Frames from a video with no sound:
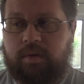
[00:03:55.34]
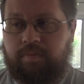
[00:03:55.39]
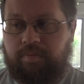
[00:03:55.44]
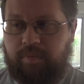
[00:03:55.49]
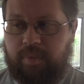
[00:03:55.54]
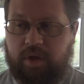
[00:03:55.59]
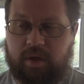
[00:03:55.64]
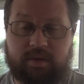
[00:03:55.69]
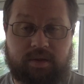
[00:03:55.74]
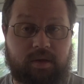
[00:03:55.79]

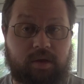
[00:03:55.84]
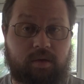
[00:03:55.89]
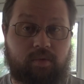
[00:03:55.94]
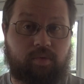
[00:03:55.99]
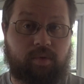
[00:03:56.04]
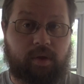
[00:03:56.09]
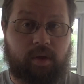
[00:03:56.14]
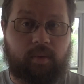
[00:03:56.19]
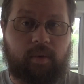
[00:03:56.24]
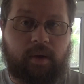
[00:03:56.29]
because he did
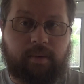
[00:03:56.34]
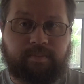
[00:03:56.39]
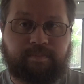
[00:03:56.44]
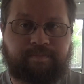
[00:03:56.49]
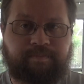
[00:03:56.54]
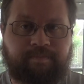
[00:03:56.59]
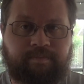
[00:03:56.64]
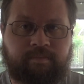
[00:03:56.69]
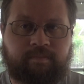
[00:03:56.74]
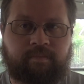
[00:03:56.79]
really well.
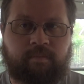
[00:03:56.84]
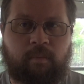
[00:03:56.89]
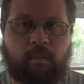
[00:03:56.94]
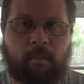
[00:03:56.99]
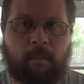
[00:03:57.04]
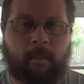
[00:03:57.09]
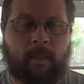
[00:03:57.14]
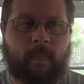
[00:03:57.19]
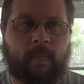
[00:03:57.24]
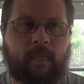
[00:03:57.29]

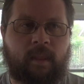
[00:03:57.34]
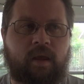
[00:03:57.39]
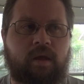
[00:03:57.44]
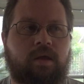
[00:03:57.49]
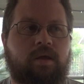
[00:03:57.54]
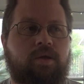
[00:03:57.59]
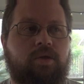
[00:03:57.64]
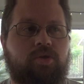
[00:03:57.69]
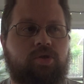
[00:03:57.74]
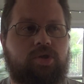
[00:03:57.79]

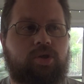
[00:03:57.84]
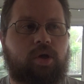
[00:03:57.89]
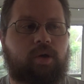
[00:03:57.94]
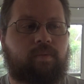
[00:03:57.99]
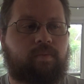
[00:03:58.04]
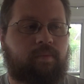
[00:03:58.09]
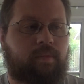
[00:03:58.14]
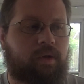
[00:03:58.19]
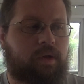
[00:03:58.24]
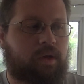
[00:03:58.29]
So,
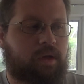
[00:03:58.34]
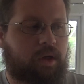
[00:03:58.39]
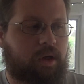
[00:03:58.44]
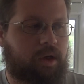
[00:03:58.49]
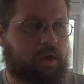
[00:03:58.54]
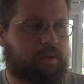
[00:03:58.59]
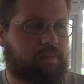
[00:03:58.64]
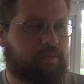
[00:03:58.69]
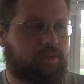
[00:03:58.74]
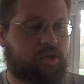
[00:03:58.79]

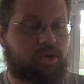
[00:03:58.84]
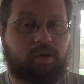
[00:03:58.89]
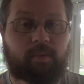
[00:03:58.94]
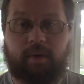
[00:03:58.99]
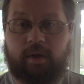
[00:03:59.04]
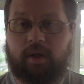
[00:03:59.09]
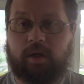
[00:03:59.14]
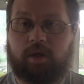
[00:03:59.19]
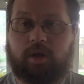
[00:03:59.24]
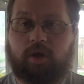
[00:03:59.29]
you saw my
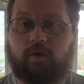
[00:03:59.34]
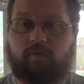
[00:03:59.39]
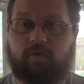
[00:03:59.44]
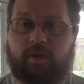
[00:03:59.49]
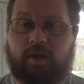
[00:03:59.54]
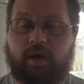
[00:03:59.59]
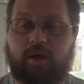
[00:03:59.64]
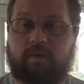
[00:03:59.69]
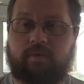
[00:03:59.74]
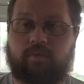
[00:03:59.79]
hand cue for
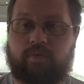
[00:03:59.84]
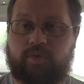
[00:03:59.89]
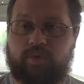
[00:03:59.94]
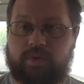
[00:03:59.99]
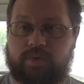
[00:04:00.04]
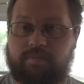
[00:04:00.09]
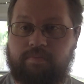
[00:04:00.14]
that, which was